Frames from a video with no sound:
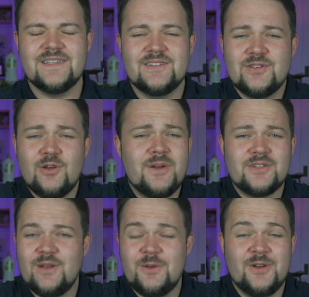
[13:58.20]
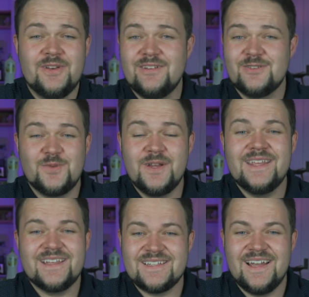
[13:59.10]
There's so much going on here. It's
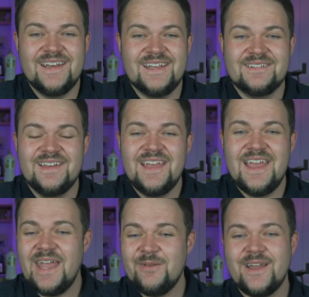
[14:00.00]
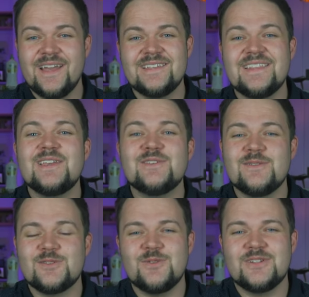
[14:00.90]
really exciting. Anyway, guys, thank you so
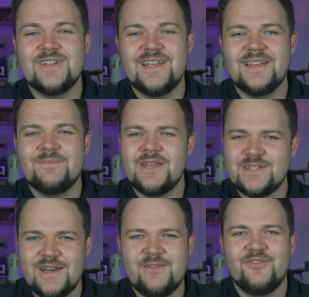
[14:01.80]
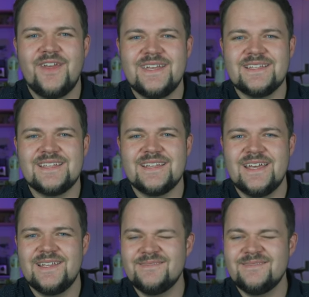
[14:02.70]
much for watching. Make sure to have a fantastic day,